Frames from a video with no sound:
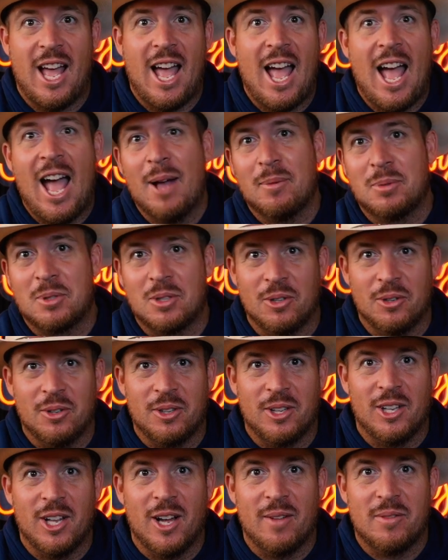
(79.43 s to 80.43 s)

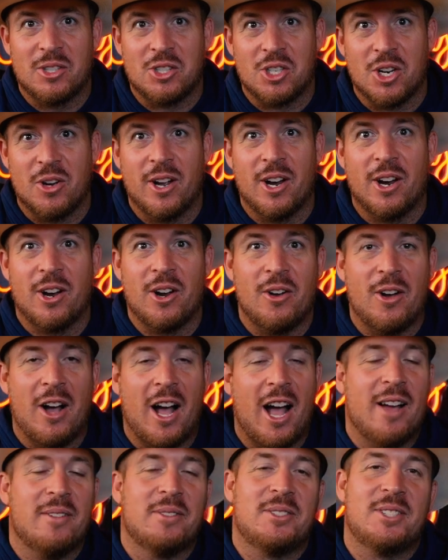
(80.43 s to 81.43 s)
Absolutely love the show Arrow.
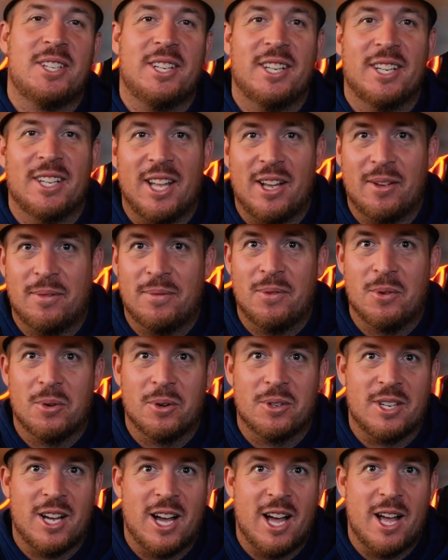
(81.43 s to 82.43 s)
I've seen it like
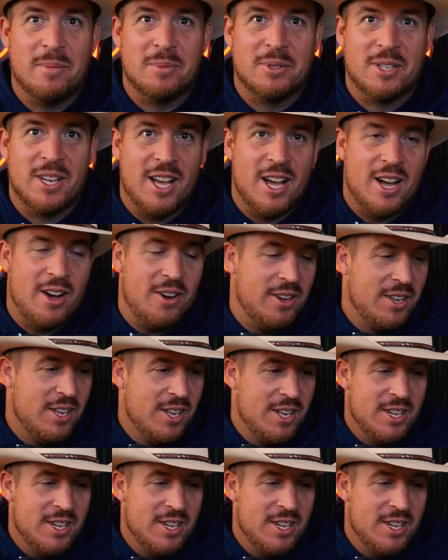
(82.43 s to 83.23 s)
4 times now.